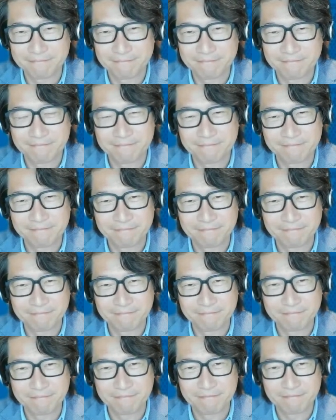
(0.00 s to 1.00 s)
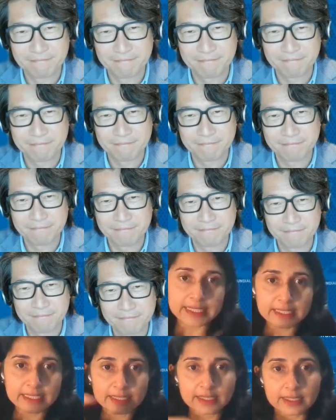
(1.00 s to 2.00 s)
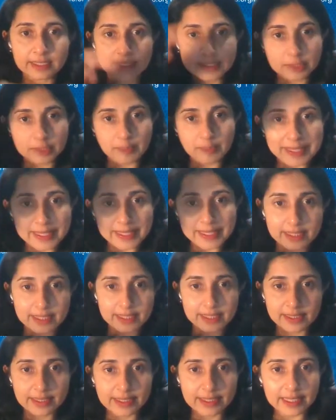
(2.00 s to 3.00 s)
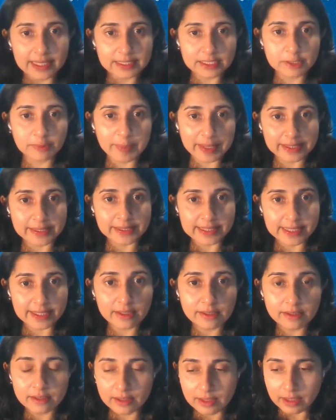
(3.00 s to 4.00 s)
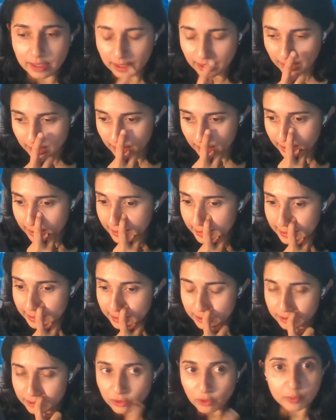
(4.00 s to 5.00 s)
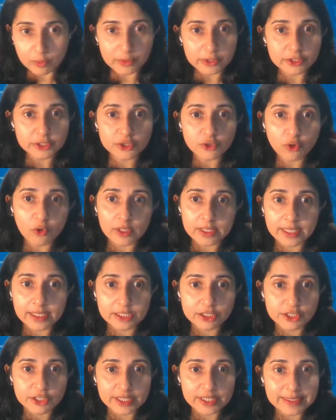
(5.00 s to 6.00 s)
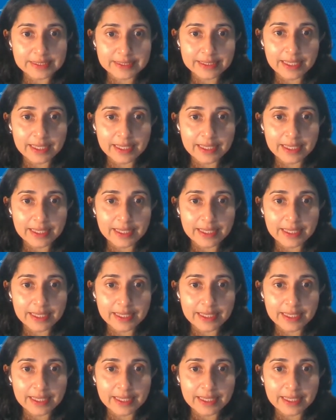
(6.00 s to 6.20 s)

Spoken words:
So with COVID, we've seen a spike in health spending in almost all countries.